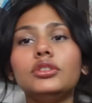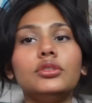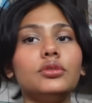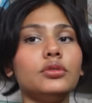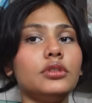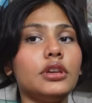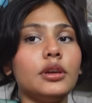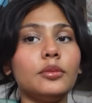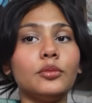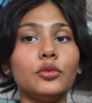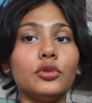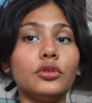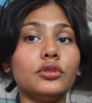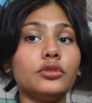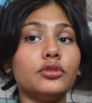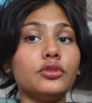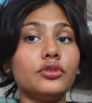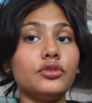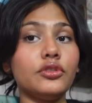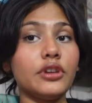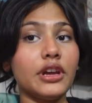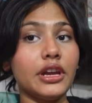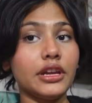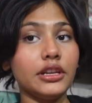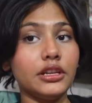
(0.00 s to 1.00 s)
Today I'm going to
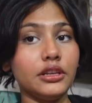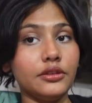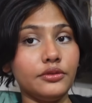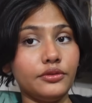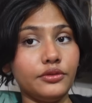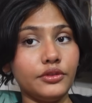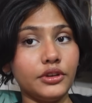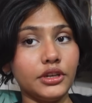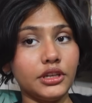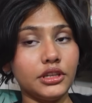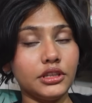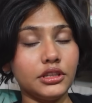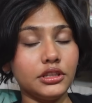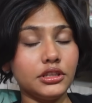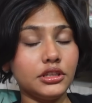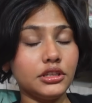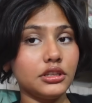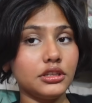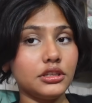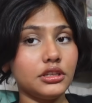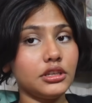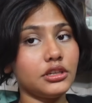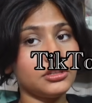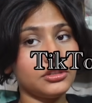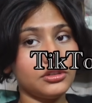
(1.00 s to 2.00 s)
try different
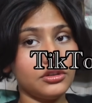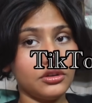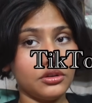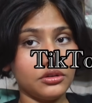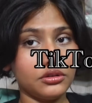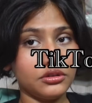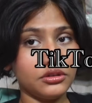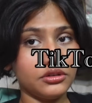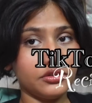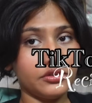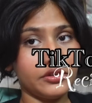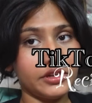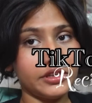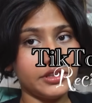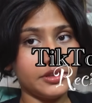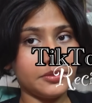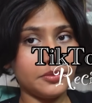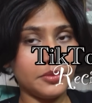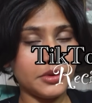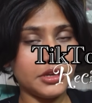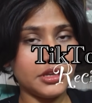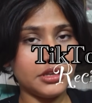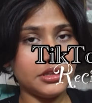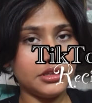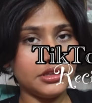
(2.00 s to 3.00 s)
TikTok
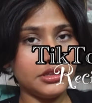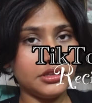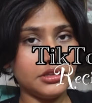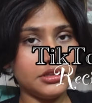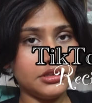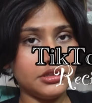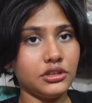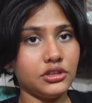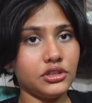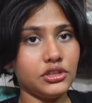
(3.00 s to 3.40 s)
recipes.